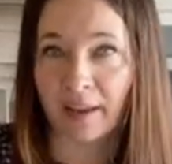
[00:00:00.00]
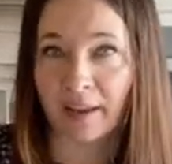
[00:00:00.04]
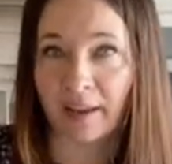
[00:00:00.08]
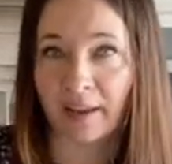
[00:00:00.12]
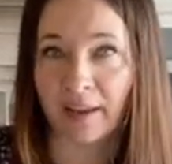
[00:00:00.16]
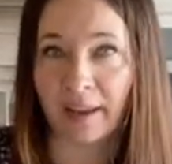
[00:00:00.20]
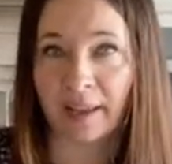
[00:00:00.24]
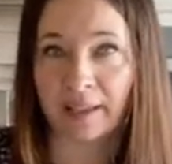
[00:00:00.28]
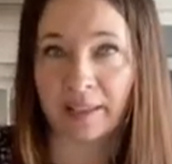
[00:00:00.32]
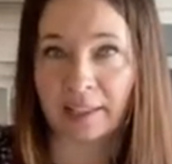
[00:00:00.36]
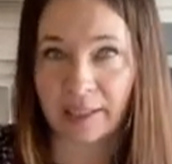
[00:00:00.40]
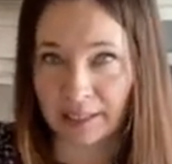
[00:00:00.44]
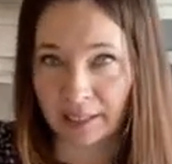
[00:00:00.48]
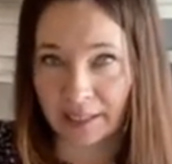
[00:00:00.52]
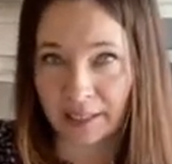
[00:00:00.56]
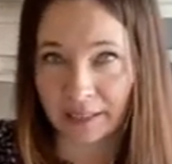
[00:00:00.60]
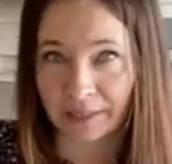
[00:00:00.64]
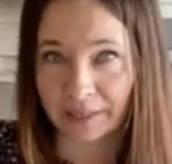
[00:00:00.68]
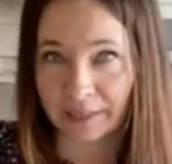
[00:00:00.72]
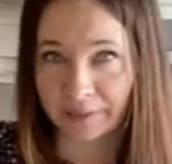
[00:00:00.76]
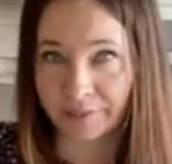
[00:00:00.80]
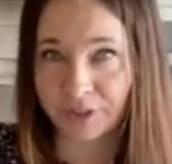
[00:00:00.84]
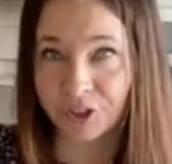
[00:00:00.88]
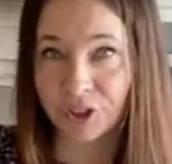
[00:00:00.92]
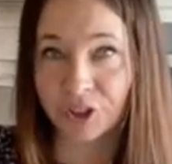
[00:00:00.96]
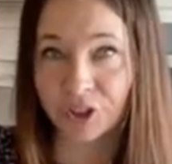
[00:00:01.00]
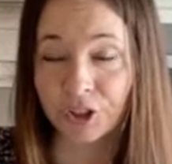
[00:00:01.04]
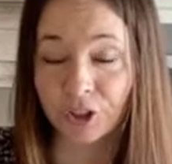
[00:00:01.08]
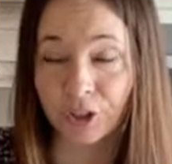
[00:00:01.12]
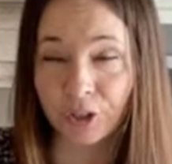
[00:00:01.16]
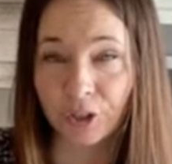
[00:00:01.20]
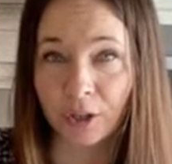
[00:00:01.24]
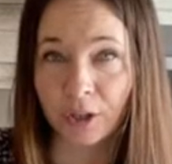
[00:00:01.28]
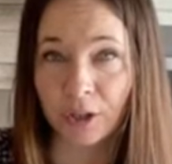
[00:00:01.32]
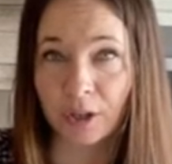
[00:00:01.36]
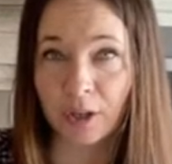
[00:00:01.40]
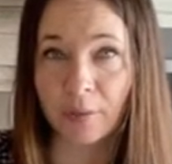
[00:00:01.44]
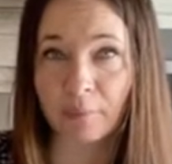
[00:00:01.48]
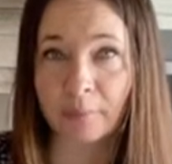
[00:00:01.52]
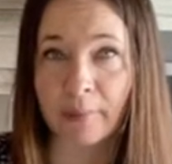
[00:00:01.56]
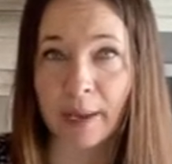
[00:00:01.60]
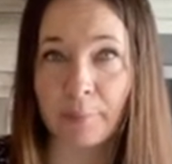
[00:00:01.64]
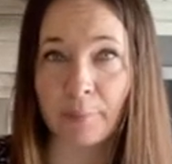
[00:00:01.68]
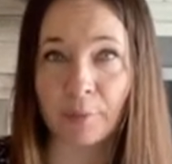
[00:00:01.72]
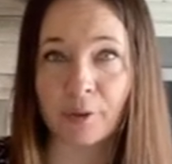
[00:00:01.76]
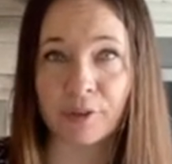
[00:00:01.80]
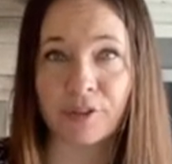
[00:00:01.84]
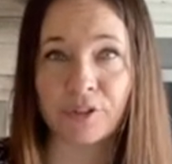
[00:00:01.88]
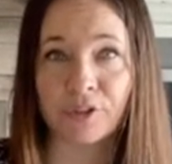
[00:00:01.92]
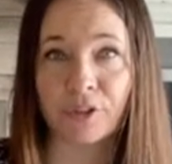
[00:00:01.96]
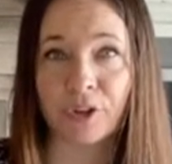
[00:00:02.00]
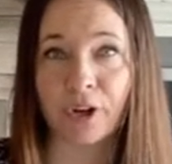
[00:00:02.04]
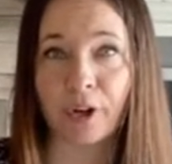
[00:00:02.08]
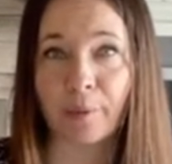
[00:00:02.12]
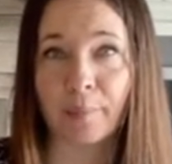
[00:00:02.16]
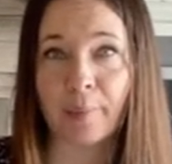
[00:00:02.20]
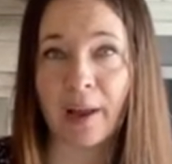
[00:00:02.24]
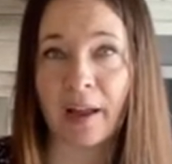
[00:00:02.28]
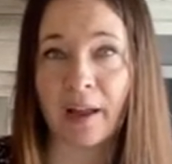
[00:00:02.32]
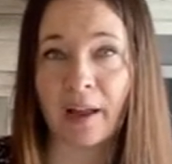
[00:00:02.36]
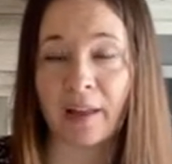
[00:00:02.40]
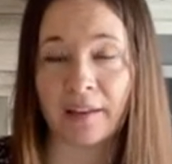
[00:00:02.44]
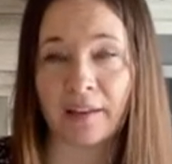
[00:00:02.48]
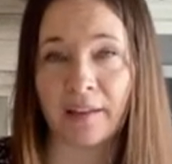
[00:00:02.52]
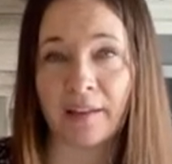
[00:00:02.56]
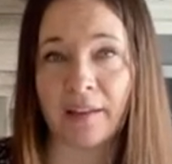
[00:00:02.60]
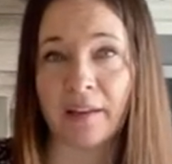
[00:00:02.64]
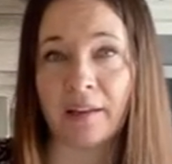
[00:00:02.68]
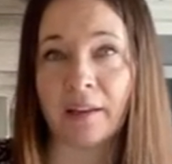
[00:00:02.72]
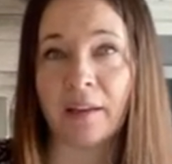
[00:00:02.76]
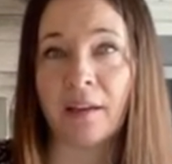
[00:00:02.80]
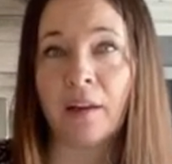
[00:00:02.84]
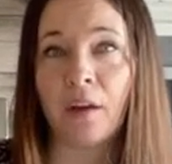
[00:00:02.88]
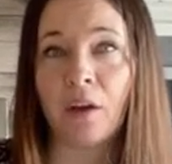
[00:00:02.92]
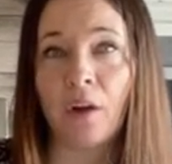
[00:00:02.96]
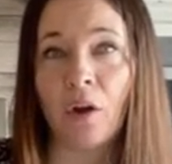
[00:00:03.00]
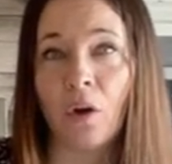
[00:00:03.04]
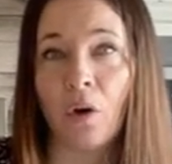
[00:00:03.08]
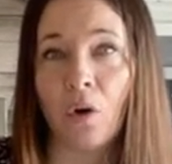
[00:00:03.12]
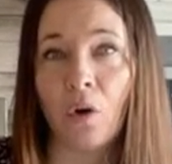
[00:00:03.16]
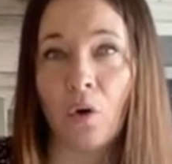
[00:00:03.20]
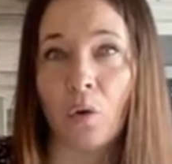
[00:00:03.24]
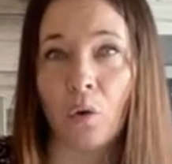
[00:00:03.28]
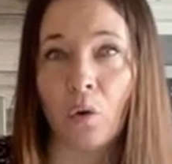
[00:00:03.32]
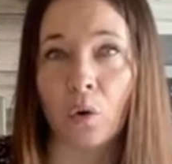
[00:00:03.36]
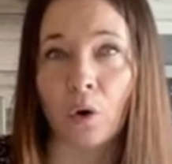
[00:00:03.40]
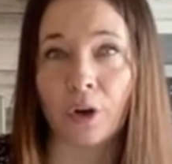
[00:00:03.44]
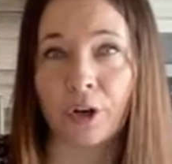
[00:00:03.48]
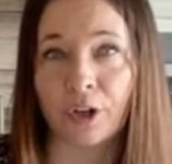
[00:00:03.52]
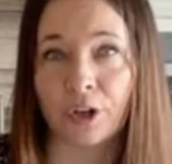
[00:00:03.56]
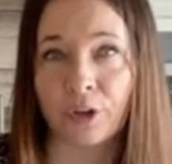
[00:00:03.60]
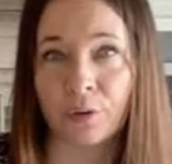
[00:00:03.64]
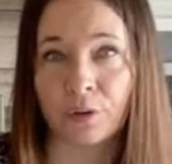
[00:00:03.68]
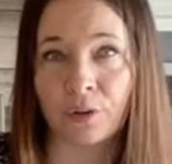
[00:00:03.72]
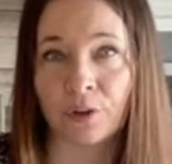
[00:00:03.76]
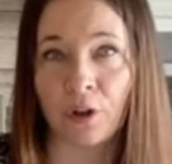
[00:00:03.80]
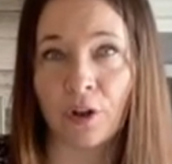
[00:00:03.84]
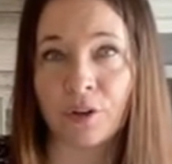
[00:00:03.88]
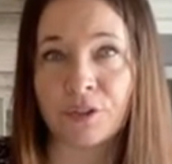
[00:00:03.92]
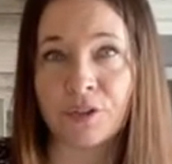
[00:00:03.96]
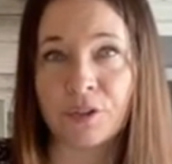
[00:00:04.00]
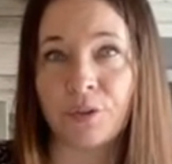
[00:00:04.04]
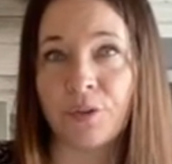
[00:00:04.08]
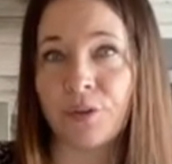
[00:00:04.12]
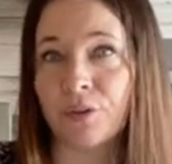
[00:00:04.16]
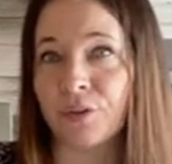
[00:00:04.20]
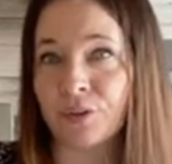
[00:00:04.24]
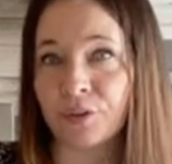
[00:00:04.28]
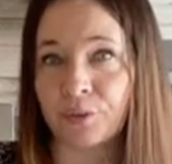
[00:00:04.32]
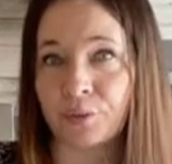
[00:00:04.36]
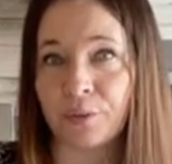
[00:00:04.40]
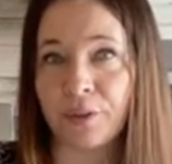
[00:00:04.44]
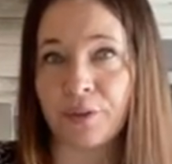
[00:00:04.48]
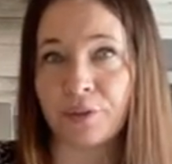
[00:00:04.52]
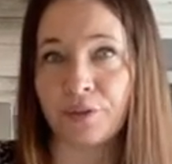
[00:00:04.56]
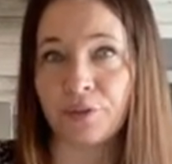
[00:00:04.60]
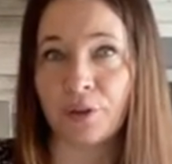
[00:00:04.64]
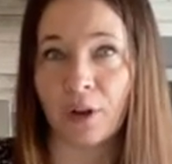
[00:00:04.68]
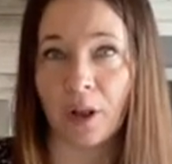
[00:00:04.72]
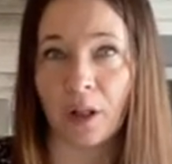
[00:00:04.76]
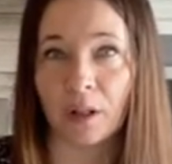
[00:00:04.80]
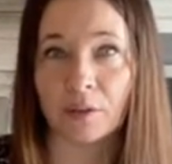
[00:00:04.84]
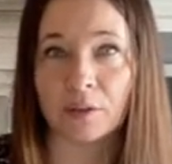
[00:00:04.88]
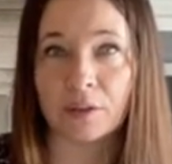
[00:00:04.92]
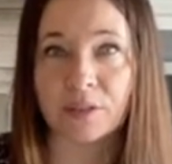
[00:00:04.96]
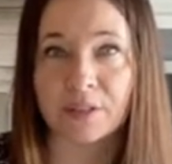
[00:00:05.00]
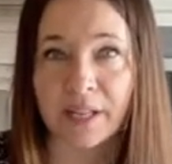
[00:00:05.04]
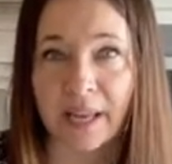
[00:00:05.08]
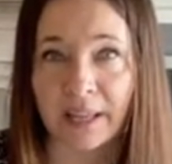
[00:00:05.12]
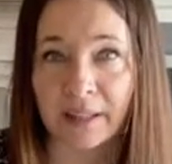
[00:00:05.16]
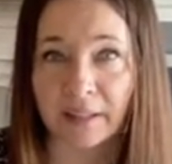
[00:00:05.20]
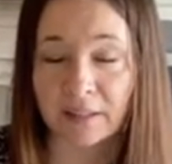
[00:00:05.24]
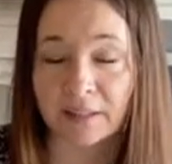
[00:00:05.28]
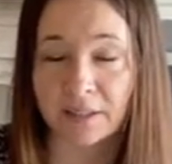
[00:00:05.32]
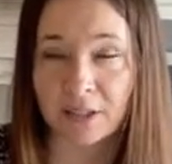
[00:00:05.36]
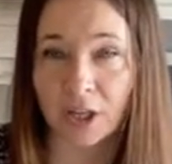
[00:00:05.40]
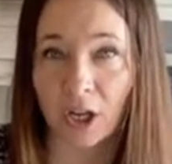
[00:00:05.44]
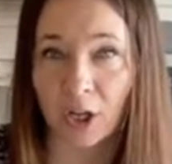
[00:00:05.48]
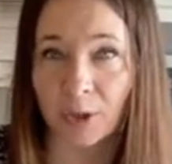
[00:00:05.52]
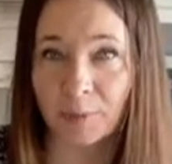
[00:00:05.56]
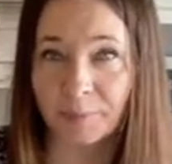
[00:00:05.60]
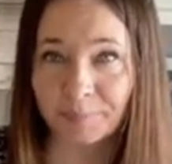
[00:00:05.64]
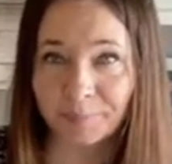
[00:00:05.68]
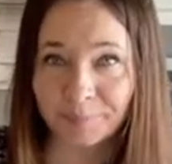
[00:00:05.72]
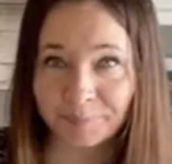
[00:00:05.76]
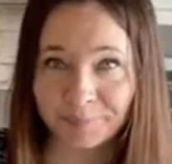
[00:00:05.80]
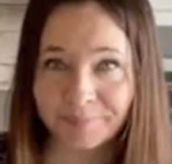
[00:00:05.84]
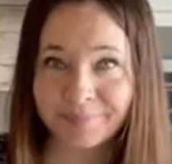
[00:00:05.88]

any kind of sugar, maple syrup, honey, or you can also use erythritol or xylitol.